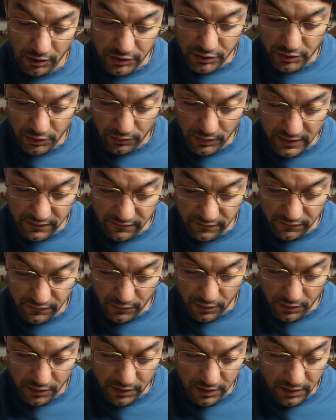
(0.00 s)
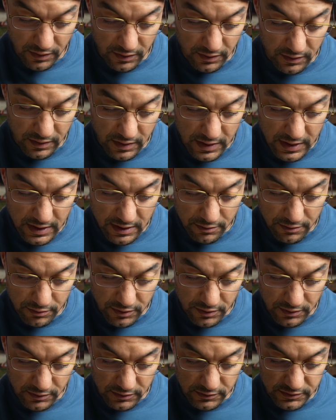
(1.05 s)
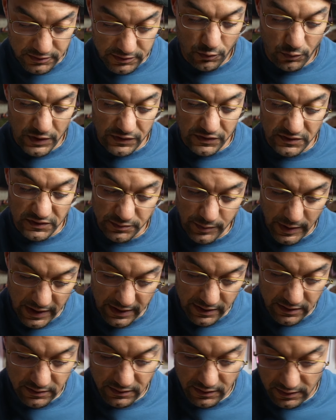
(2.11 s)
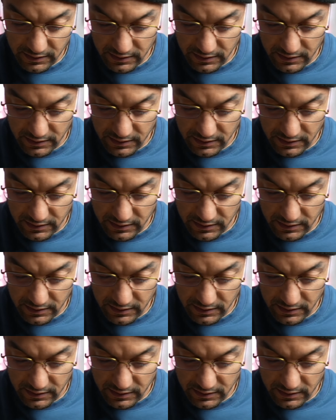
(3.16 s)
You could write for hours with this pen